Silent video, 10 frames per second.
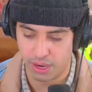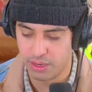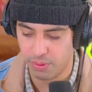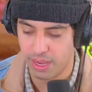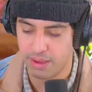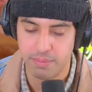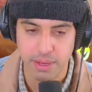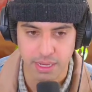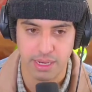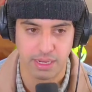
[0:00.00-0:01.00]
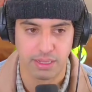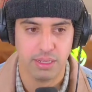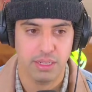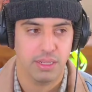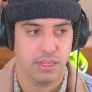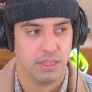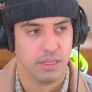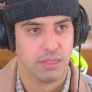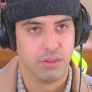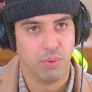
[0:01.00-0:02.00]
right away, meaning
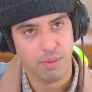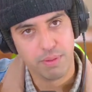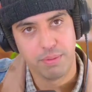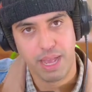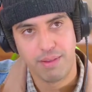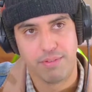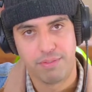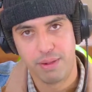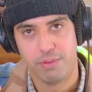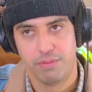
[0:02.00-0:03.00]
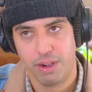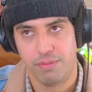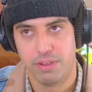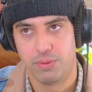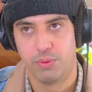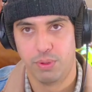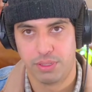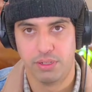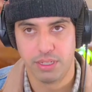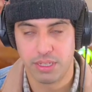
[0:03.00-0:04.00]
you want people to have a frame of reference for
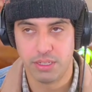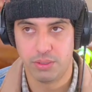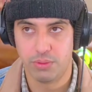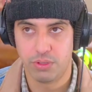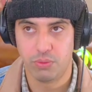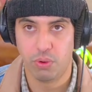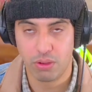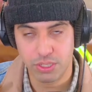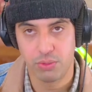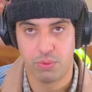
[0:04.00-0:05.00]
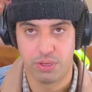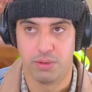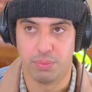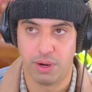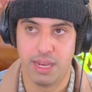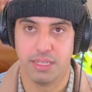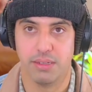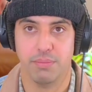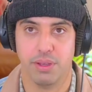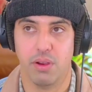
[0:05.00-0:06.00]
what they're listening to. You also want to surprise
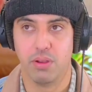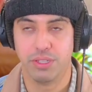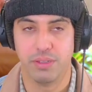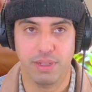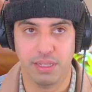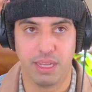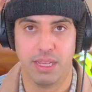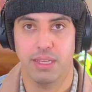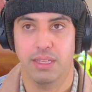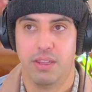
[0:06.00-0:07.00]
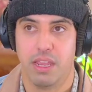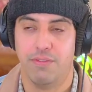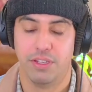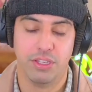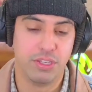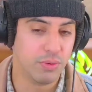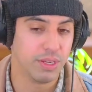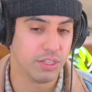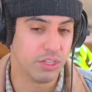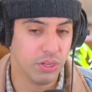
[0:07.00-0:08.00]
them. But ultimately, if it's
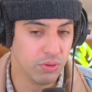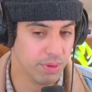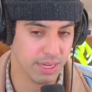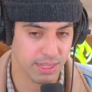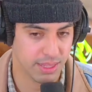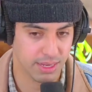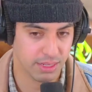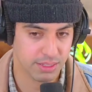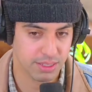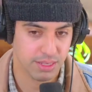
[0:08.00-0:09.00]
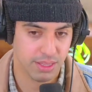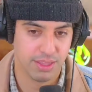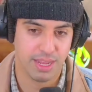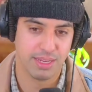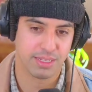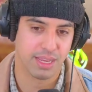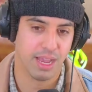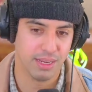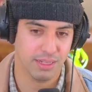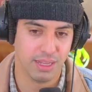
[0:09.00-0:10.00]
doing too many things, then it's
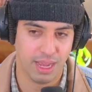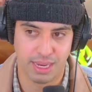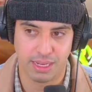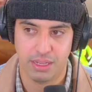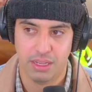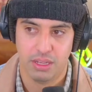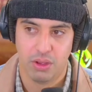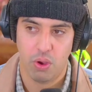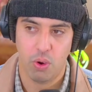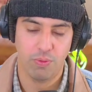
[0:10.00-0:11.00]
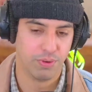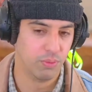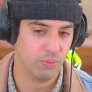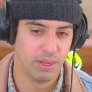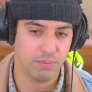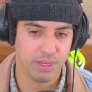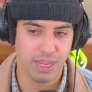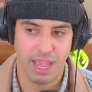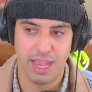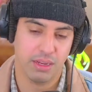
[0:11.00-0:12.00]
kind of like
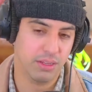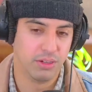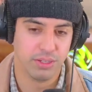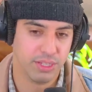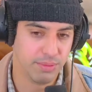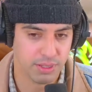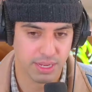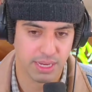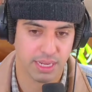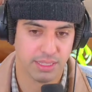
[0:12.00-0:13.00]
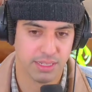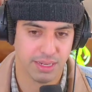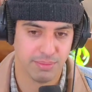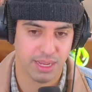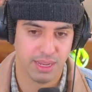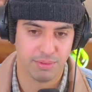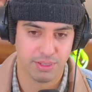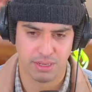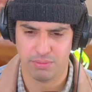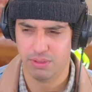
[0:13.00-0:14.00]
overwhelming and understimulating at the same time. It's like,